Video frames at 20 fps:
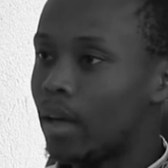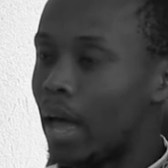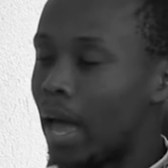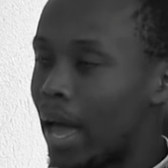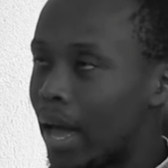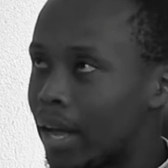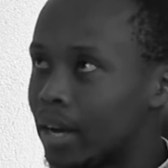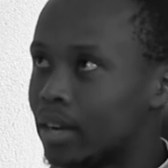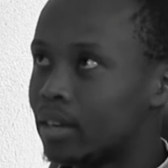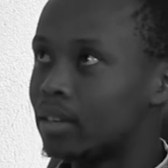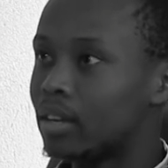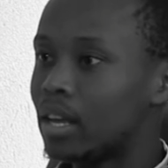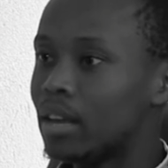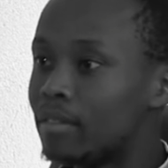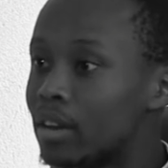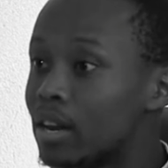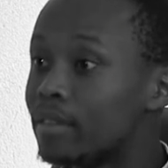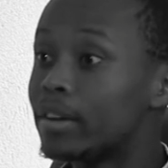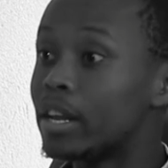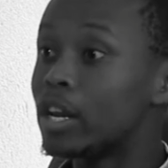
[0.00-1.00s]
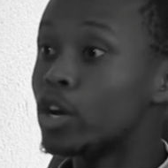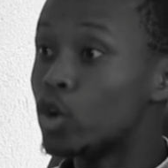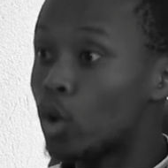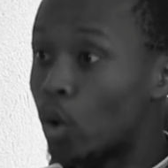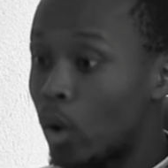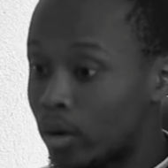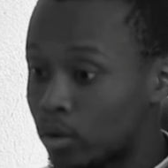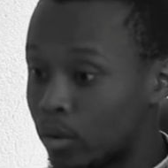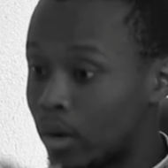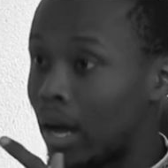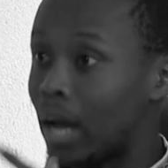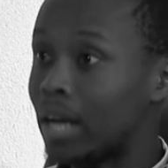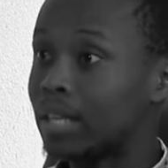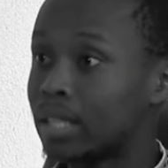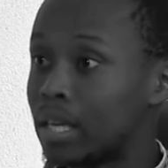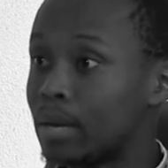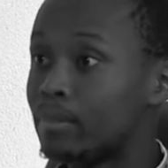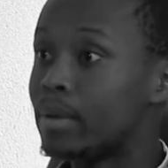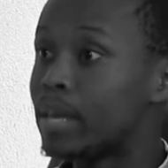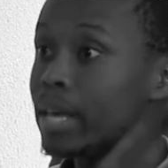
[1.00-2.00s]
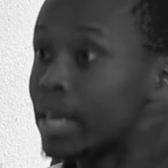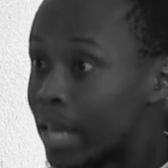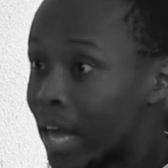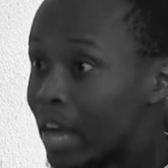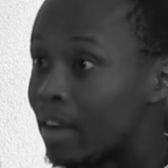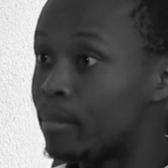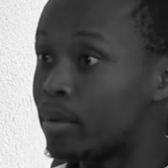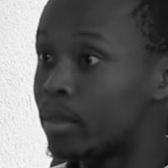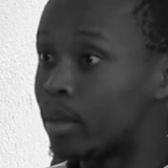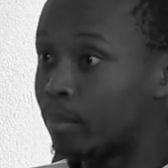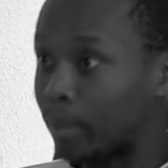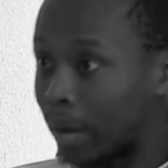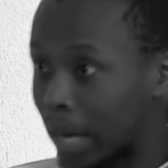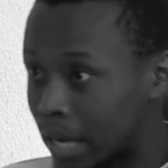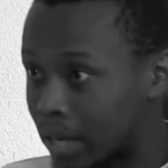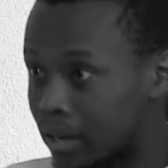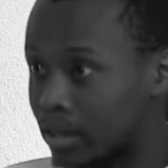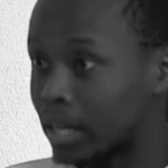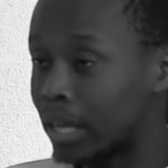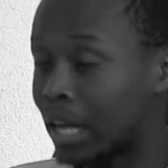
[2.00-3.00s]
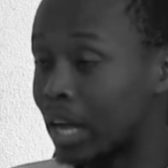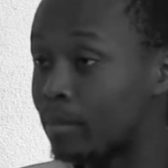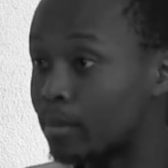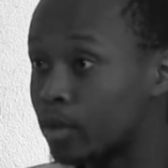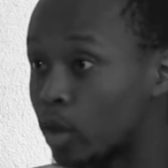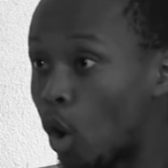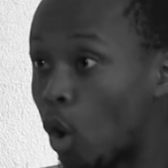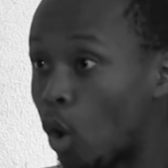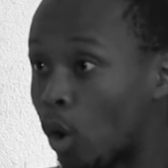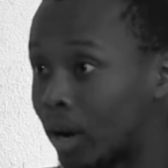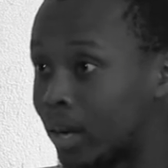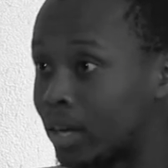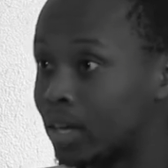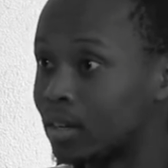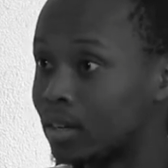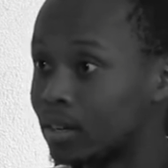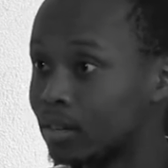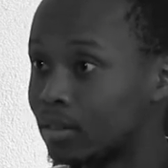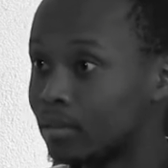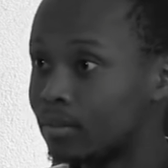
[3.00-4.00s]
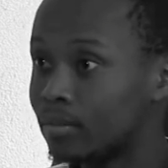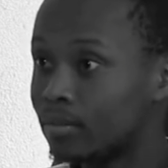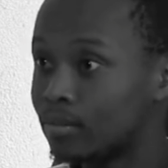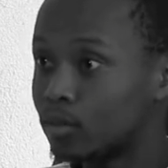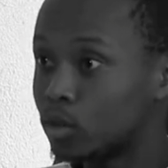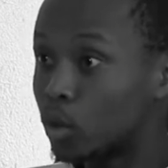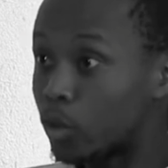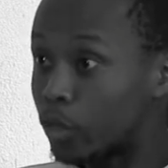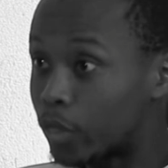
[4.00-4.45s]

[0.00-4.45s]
And even if he didn't know I was going to ask him, he gave me the brain. He gave me the organ to